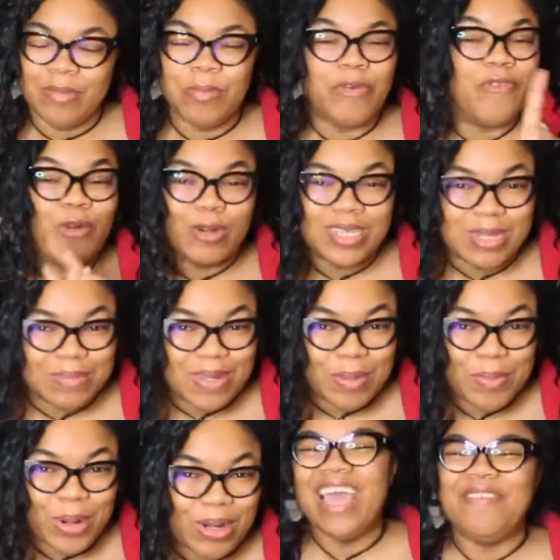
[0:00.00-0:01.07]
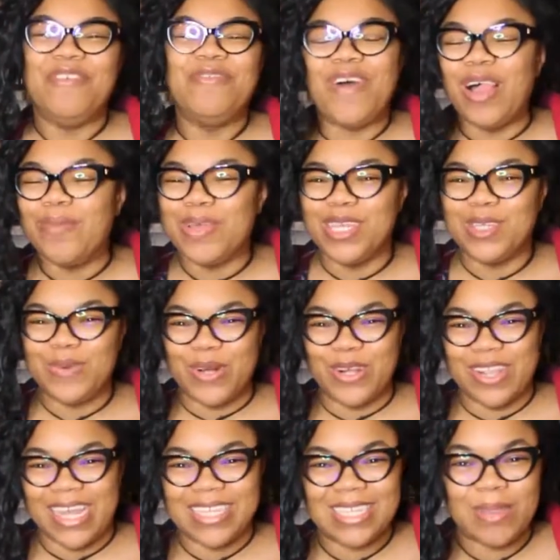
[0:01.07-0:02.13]
before September. If you follow me on
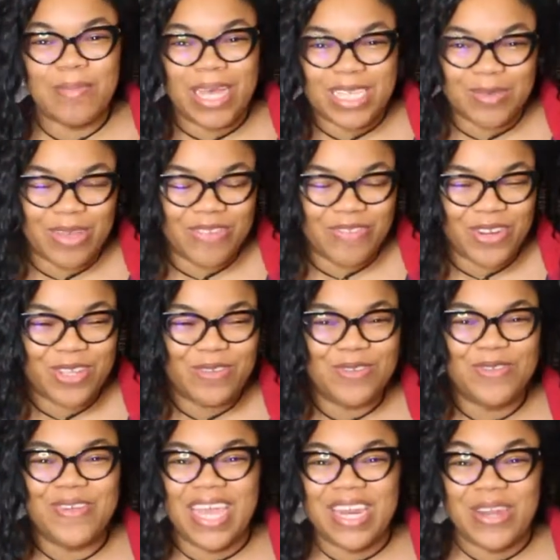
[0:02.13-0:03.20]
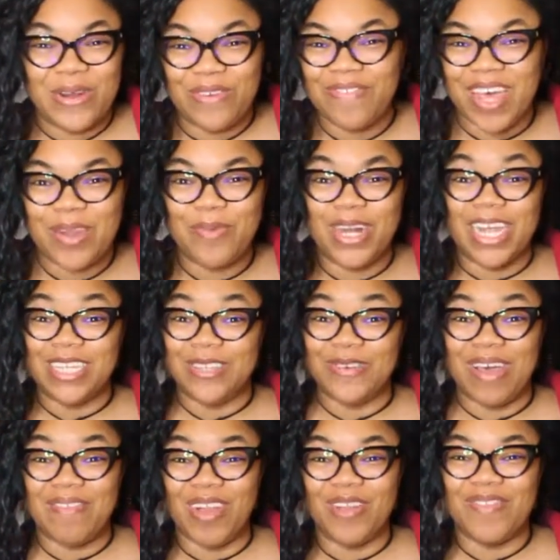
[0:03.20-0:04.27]
Twitter, that's the best way for you to get notified when I do
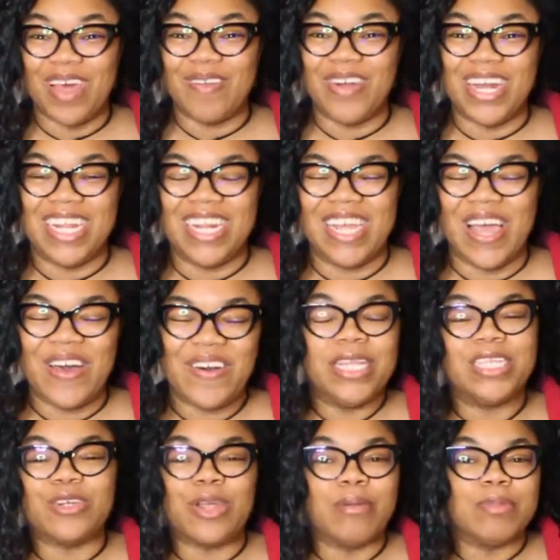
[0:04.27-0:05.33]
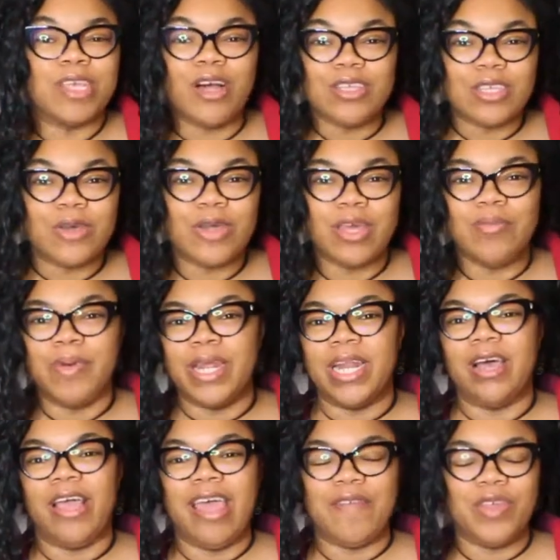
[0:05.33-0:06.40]
have all of that ready to go. Instagram is also good,
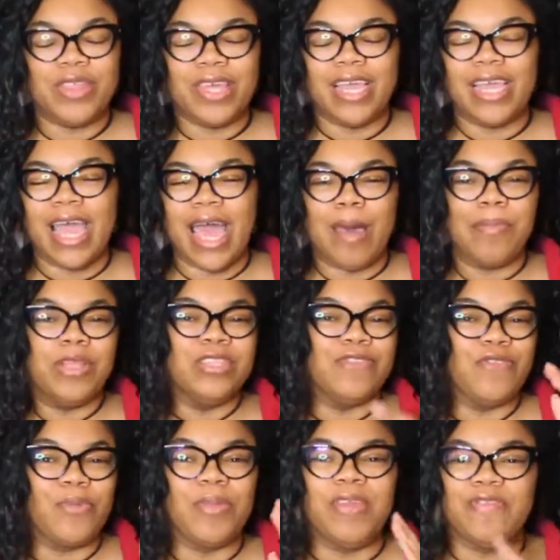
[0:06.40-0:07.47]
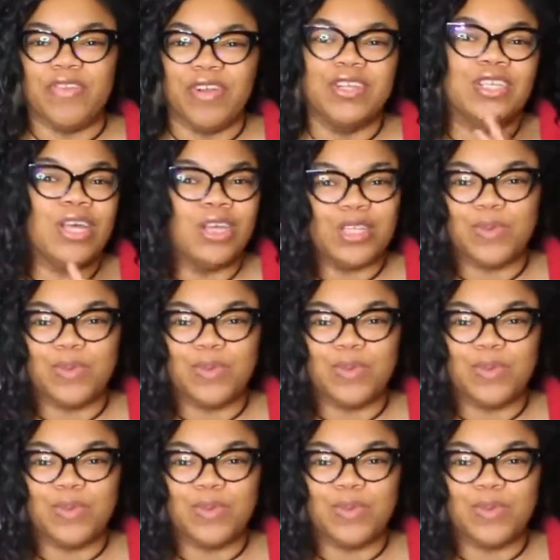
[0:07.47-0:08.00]
but everything happens for me first on